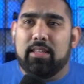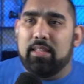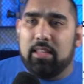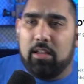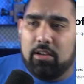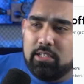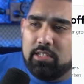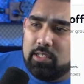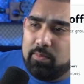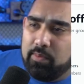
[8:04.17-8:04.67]
that'll
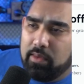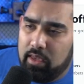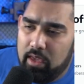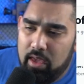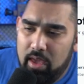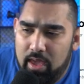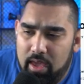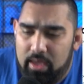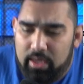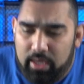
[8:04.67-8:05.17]
just be
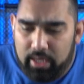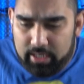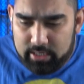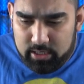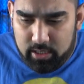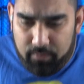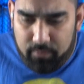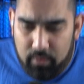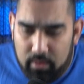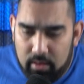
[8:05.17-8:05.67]
easier
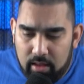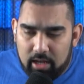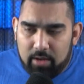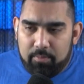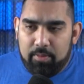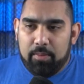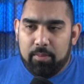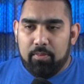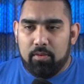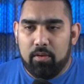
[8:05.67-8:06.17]
for a lot of
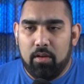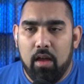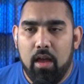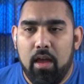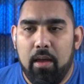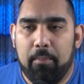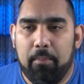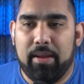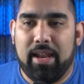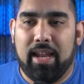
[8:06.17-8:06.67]
people.
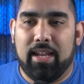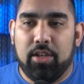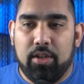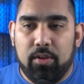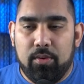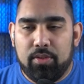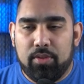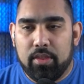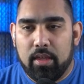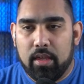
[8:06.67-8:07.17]
But I do
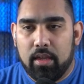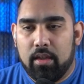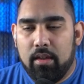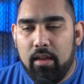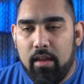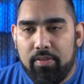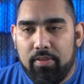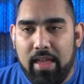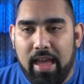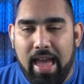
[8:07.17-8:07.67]
think
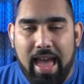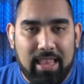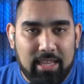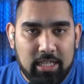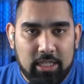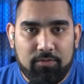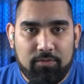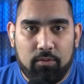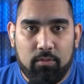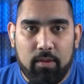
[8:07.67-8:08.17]
that at
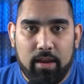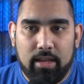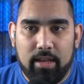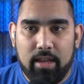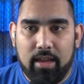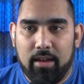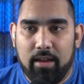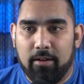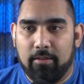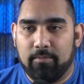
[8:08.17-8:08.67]
least for right
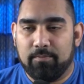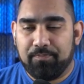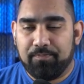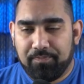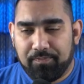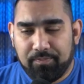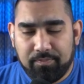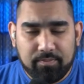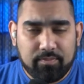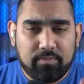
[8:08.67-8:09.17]
now,
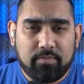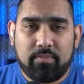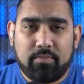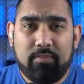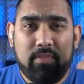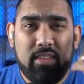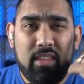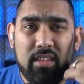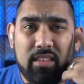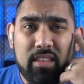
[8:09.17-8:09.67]

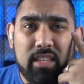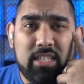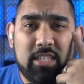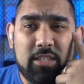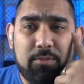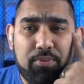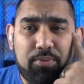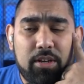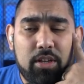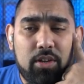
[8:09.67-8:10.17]
this is
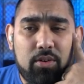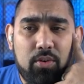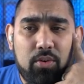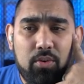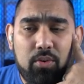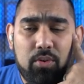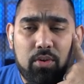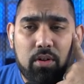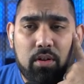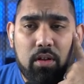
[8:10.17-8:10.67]
pretty
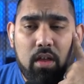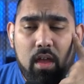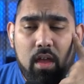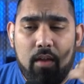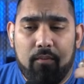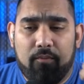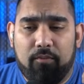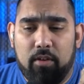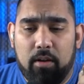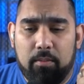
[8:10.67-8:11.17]
cool
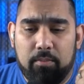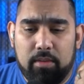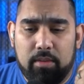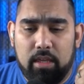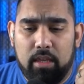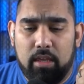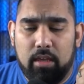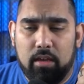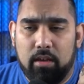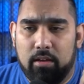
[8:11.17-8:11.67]
from
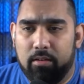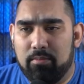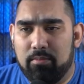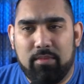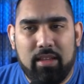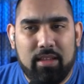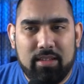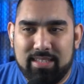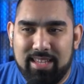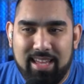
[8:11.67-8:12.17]
the, um,
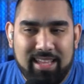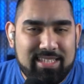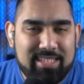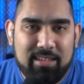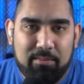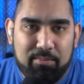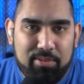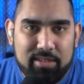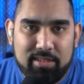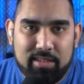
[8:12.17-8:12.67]
it's, it's
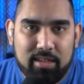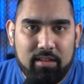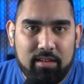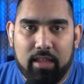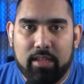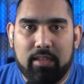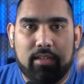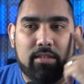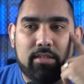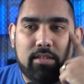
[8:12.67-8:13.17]
simplistic, like
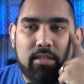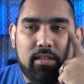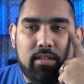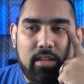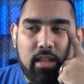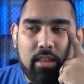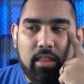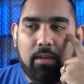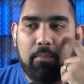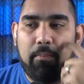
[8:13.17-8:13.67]
there's
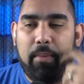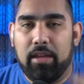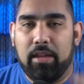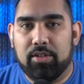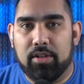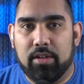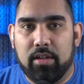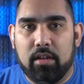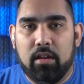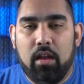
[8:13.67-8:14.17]
nothing major
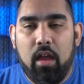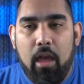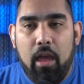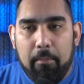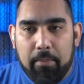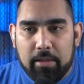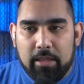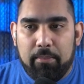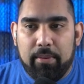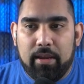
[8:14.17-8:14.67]
here,
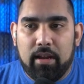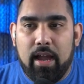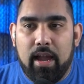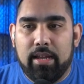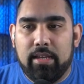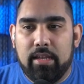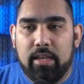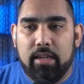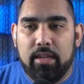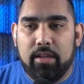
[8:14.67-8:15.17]
but the bigger
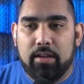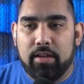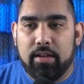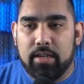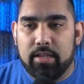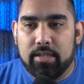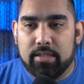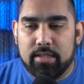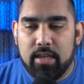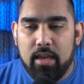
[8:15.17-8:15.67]
idea here
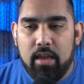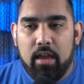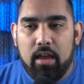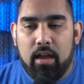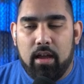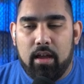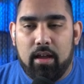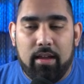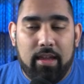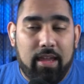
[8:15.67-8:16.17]
is
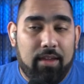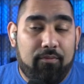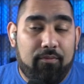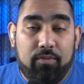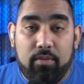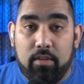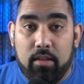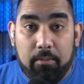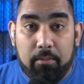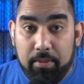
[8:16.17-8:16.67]
uh, if
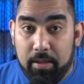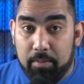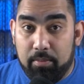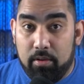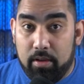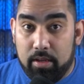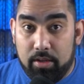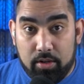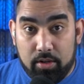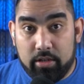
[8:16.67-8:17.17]
there are people
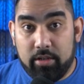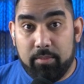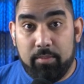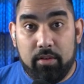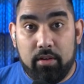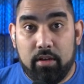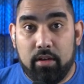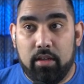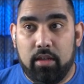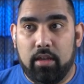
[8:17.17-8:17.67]
in your
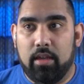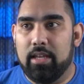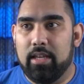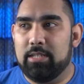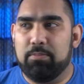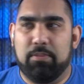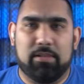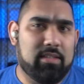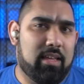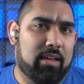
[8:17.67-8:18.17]
community,
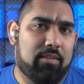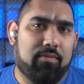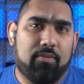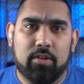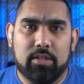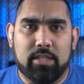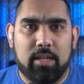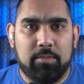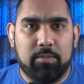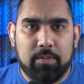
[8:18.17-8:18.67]
especially like first
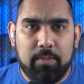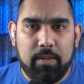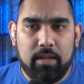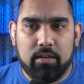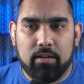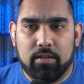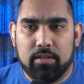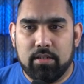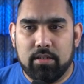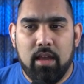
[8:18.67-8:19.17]
time
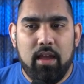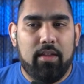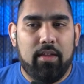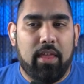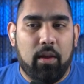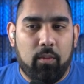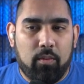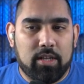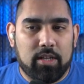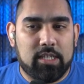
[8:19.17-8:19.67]
speakers that
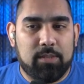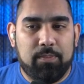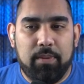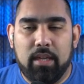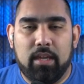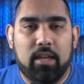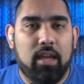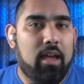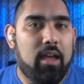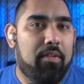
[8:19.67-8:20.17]
wanna
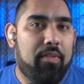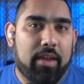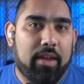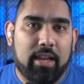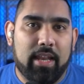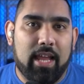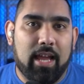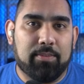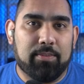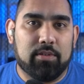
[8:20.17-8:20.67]
speak, they can
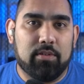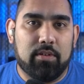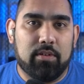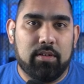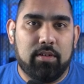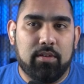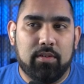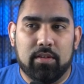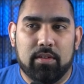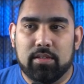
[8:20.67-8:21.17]
absolutely
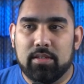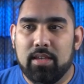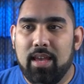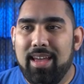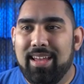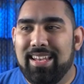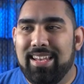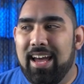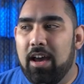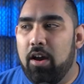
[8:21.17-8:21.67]
do this.
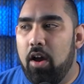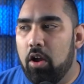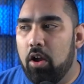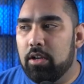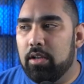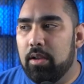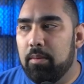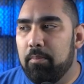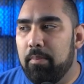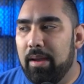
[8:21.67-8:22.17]
Now, our,
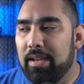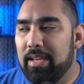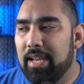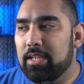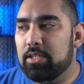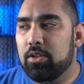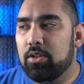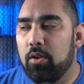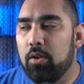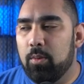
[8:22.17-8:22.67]
my
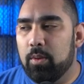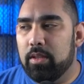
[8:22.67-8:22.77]
next goal with